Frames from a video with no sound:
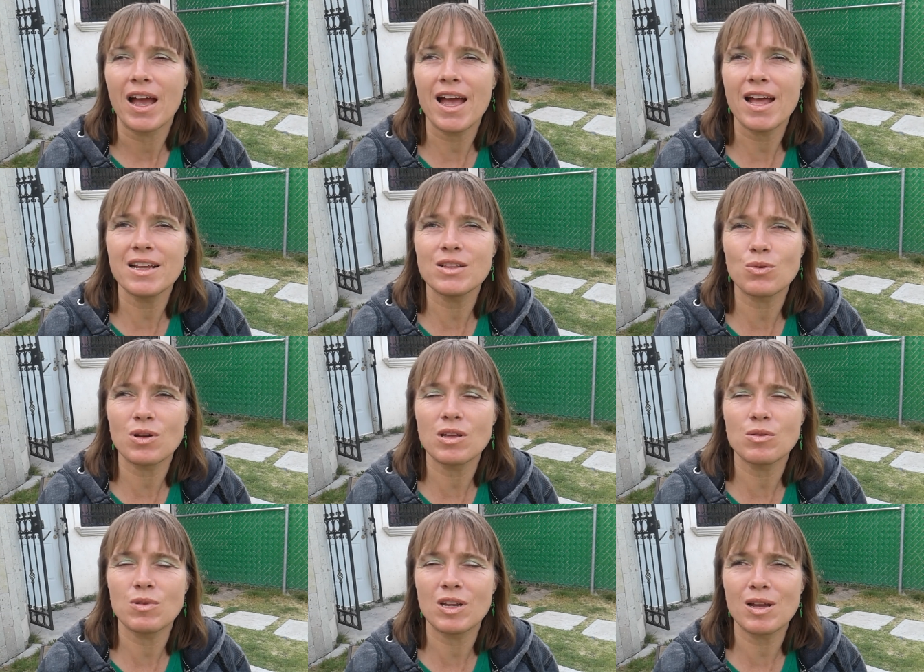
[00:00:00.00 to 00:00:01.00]
And
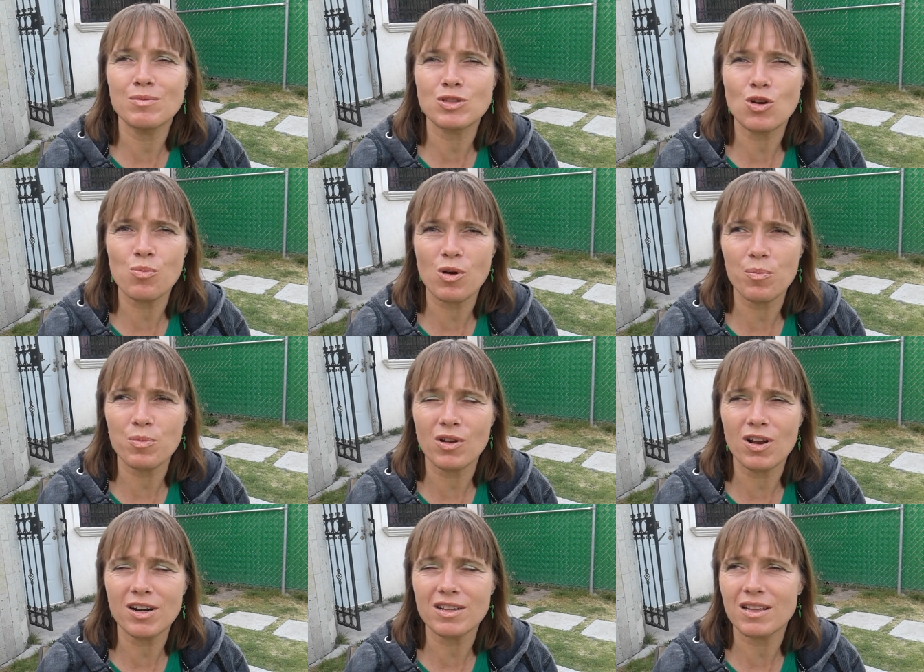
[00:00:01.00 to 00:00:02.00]
it became so
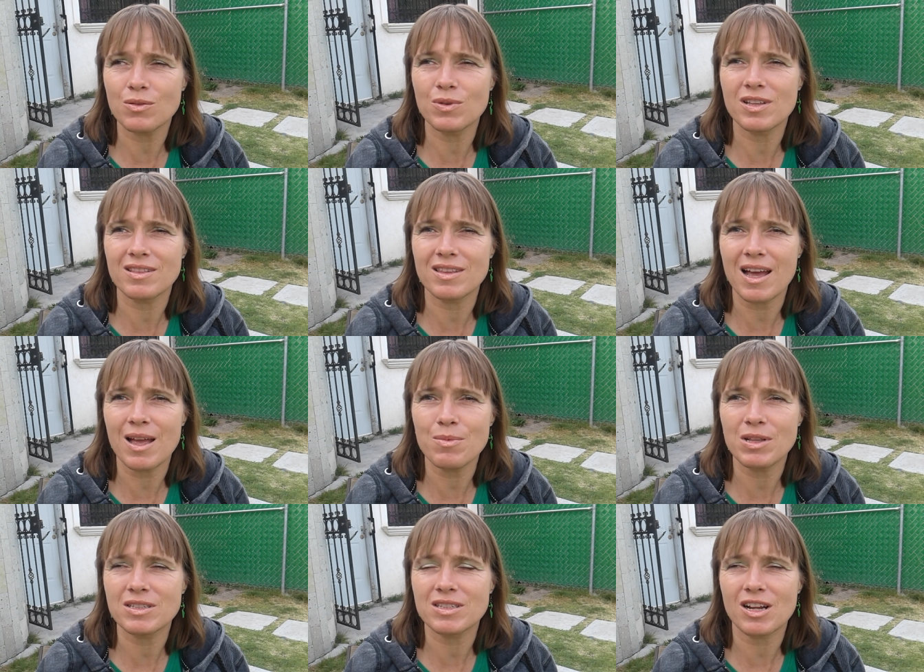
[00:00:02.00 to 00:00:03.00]
popular that with the
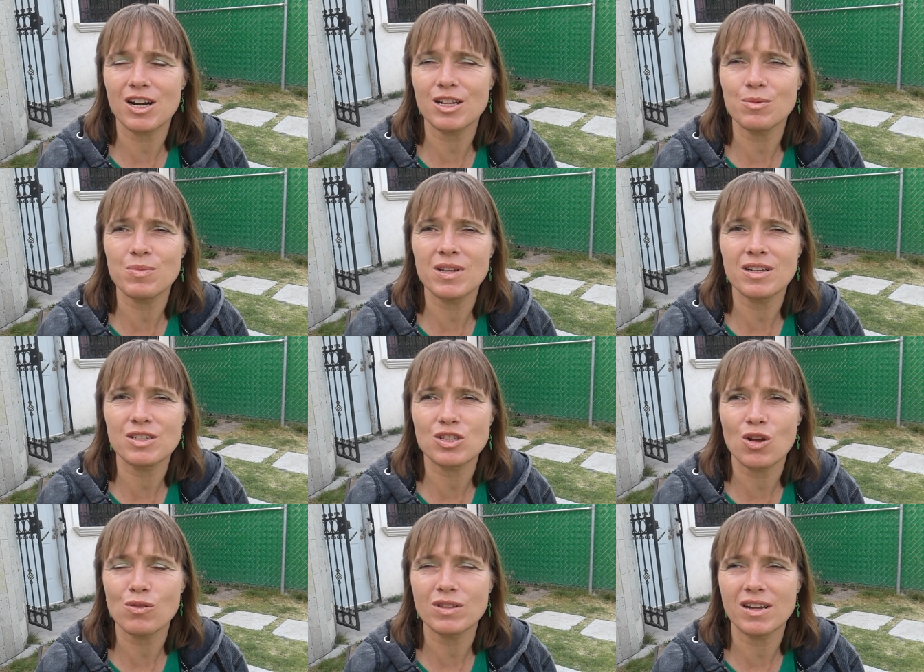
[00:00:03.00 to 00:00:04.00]
time it started being
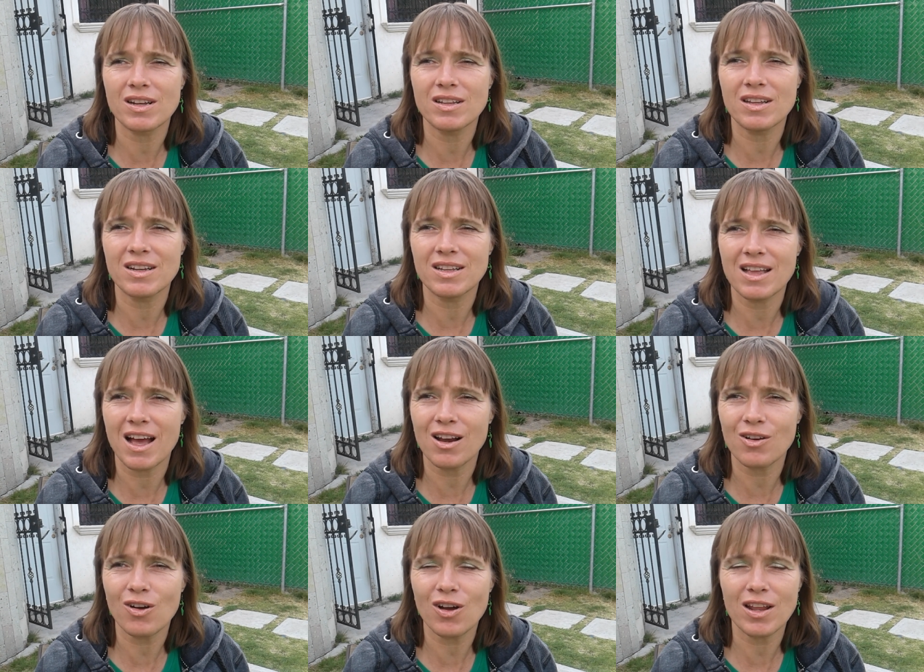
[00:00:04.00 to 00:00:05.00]
sold in
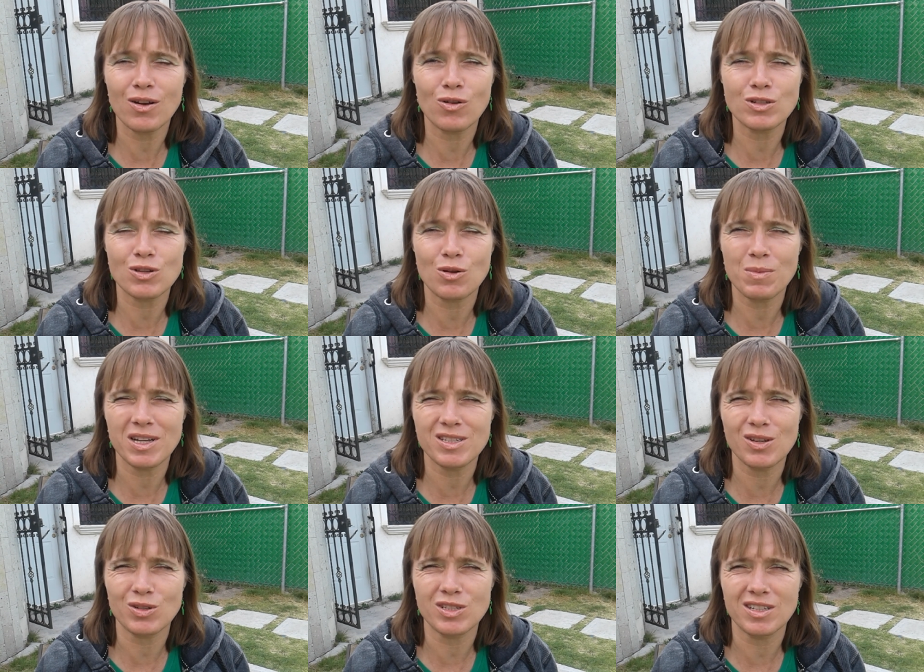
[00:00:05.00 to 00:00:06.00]
Hidalgo and also in
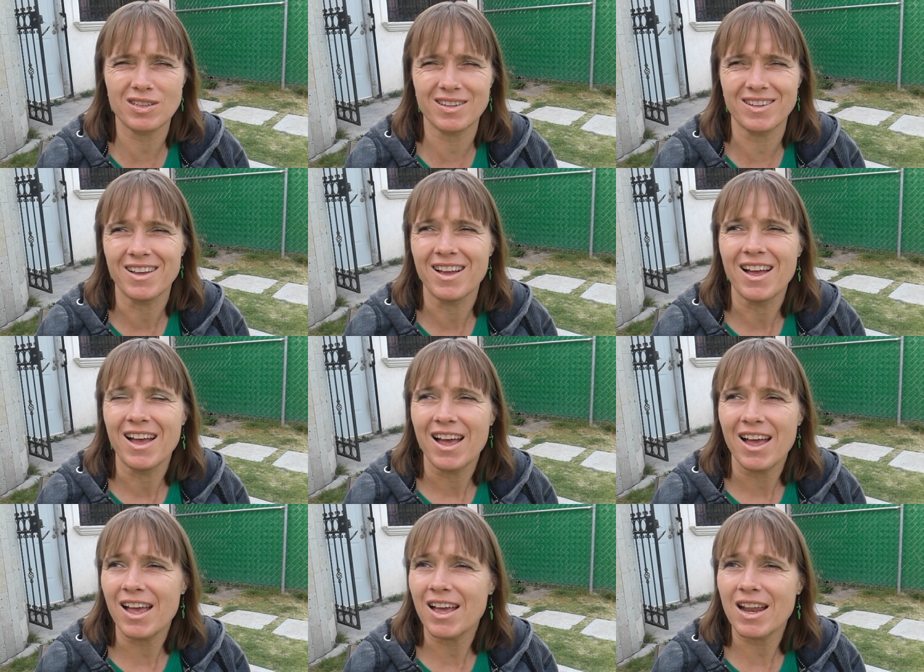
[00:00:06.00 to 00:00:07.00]
Mexico City.
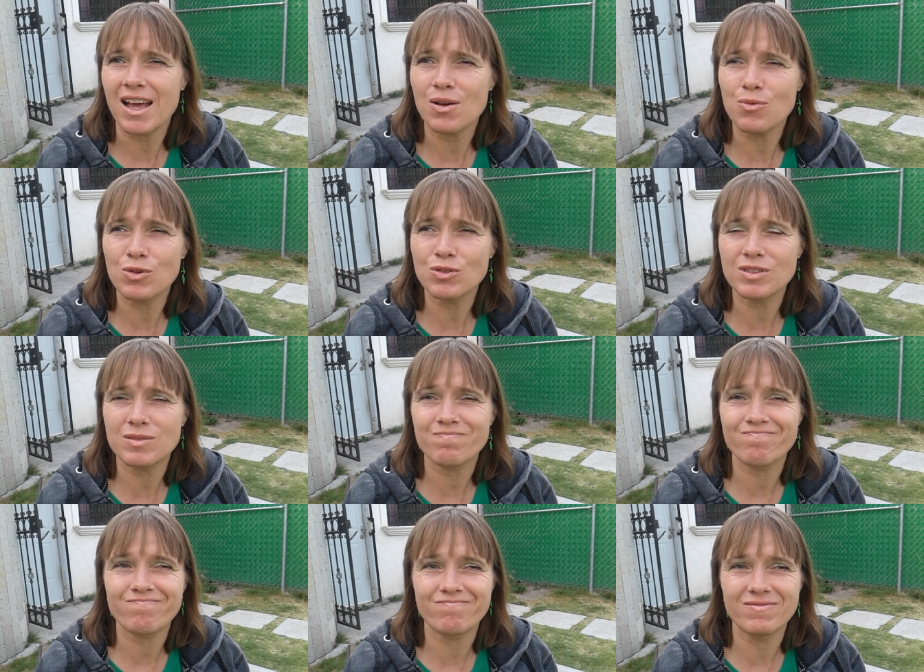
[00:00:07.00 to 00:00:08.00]
And I would
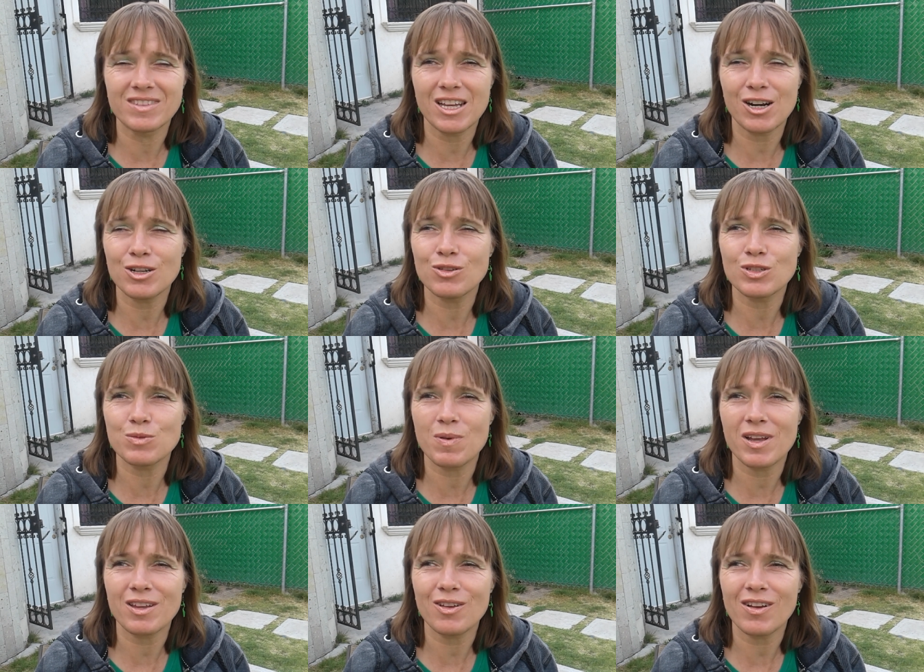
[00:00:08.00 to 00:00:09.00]
dare to
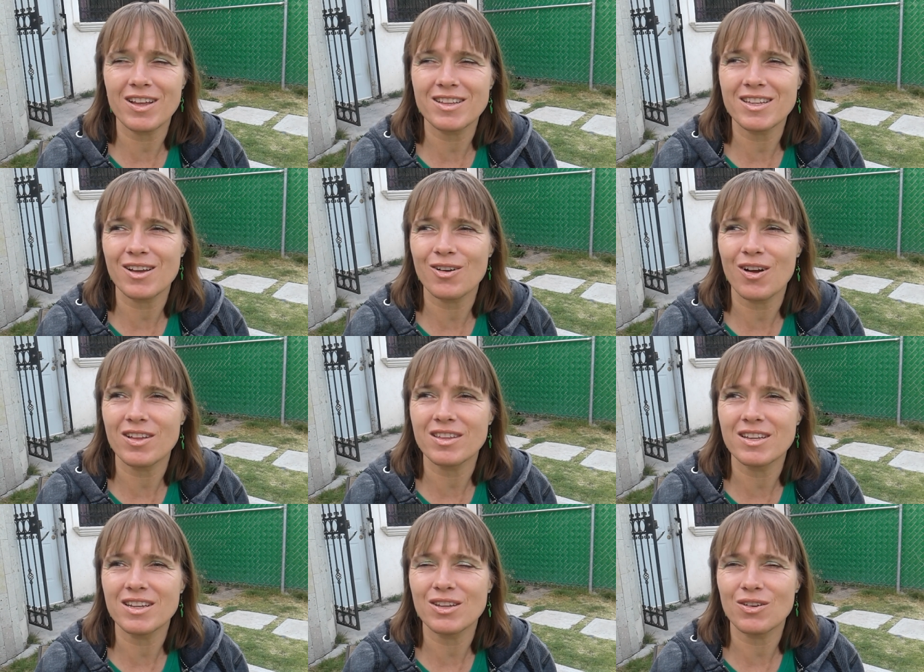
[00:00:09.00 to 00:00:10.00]
speculate, Diego, I
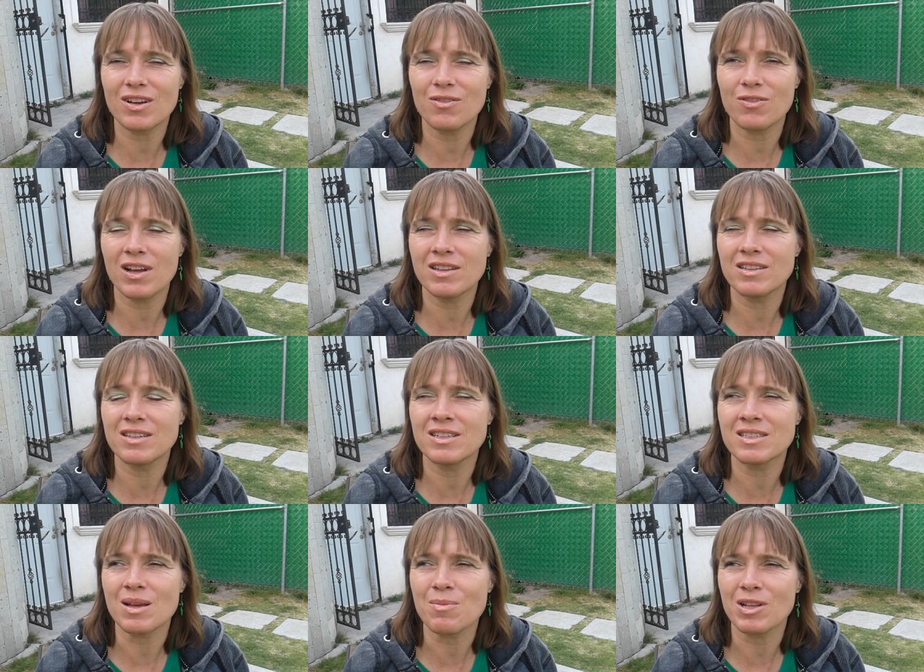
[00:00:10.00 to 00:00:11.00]
think you can find it
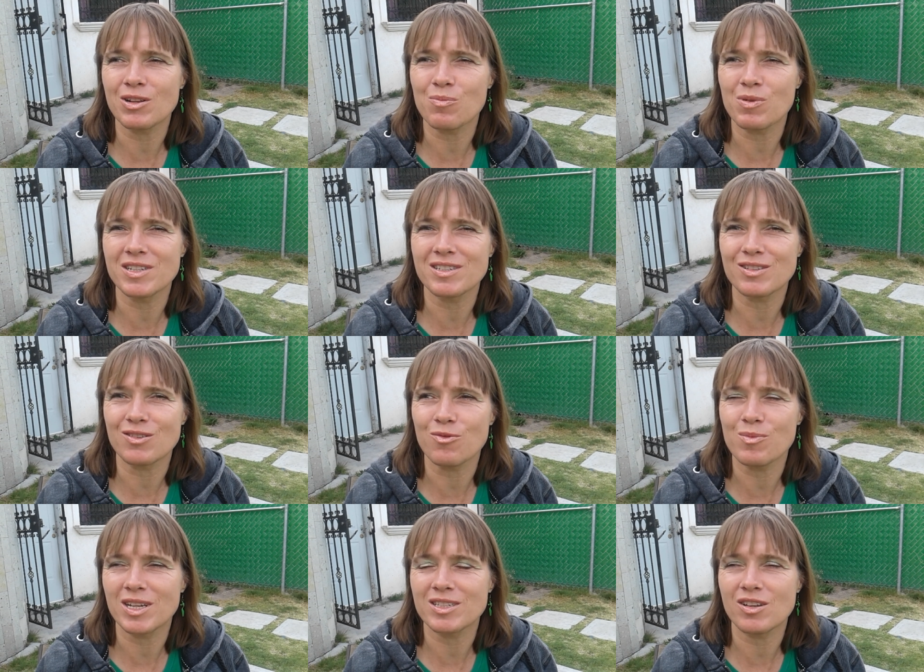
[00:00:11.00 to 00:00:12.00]
in some other places of
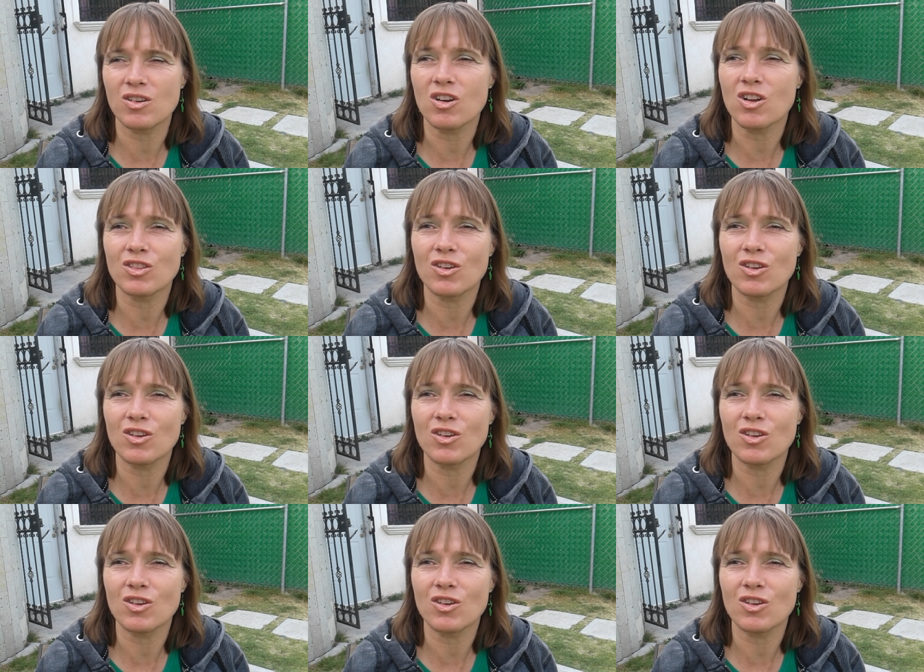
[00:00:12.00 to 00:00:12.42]
Mexico, not